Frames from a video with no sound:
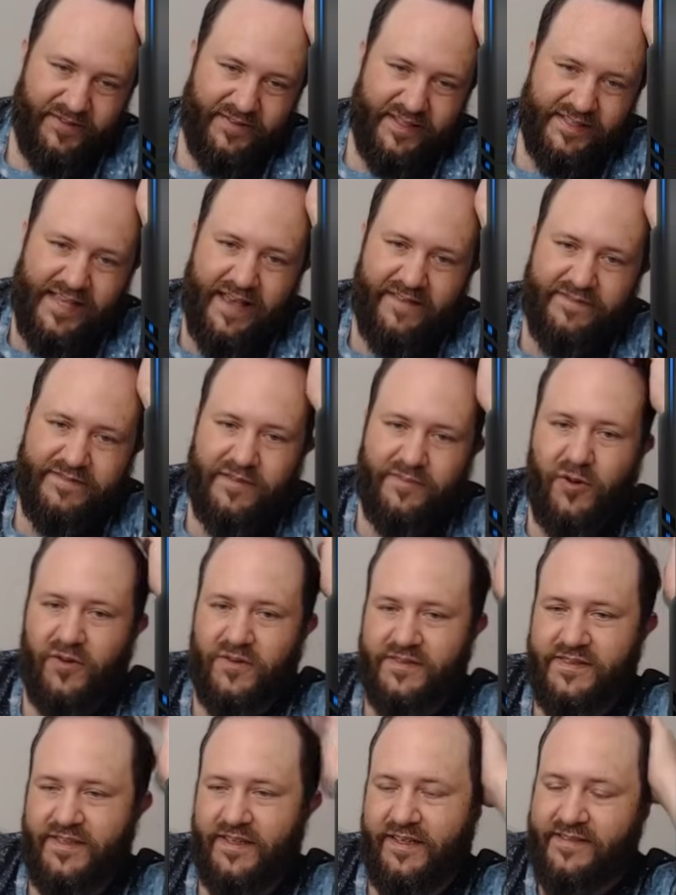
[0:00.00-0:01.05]
It does have some
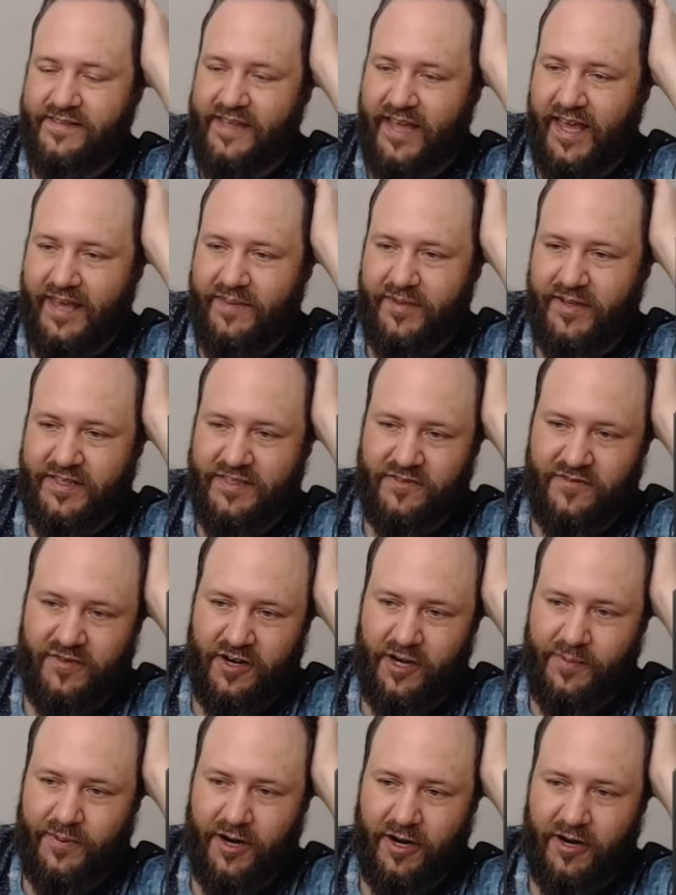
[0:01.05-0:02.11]
holes in this game, but it's
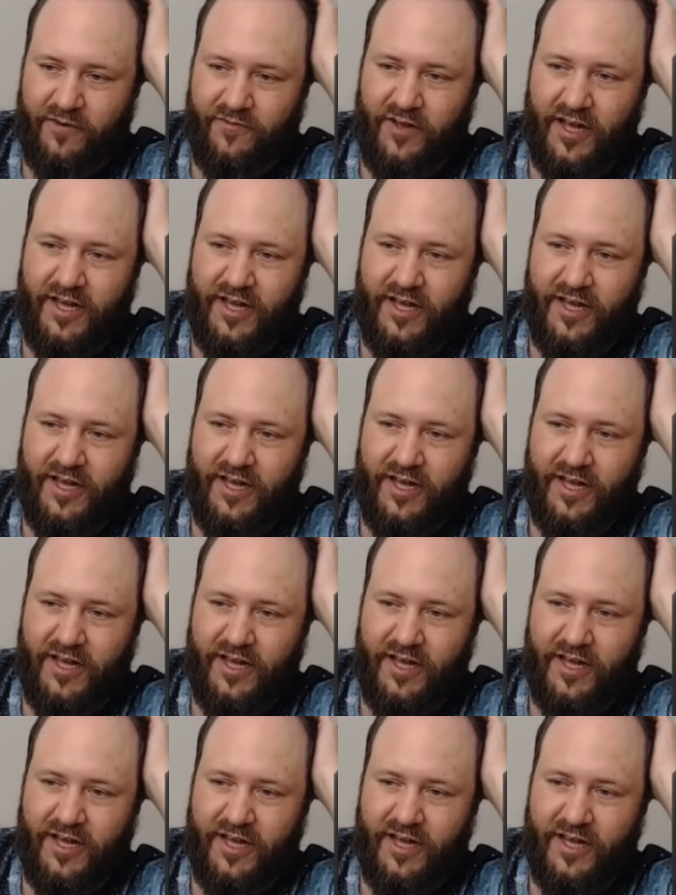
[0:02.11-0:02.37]
very powerful.